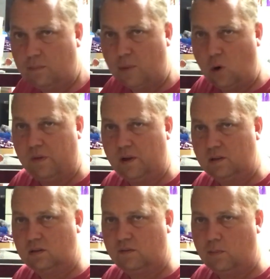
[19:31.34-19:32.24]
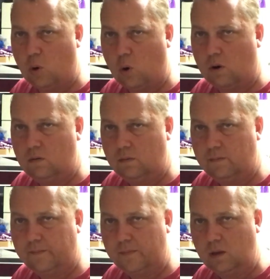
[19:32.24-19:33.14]
on both ends of a board
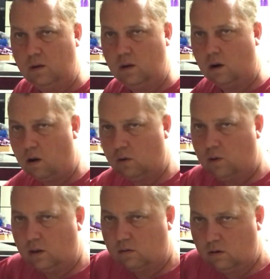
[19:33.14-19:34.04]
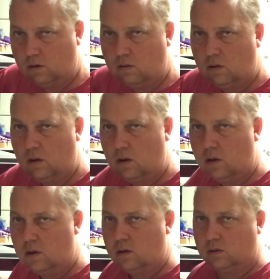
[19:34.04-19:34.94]
all the way through.
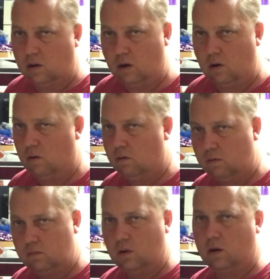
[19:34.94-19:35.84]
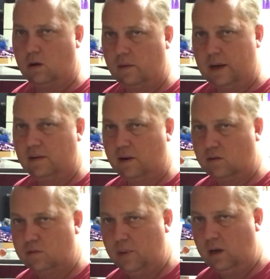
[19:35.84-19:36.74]
So that
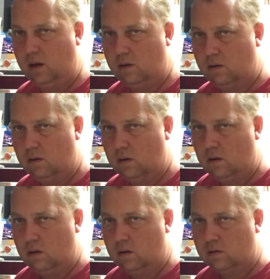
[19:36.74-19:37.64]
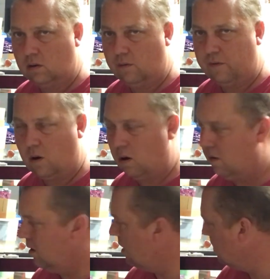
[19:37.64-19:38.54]
tells me so
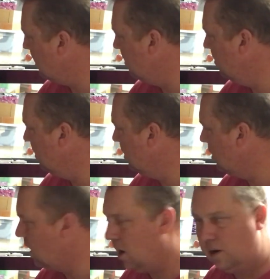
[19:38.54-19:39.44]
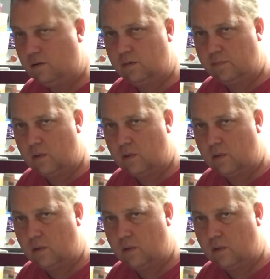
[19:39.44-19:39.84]
far that I've got everything aligned.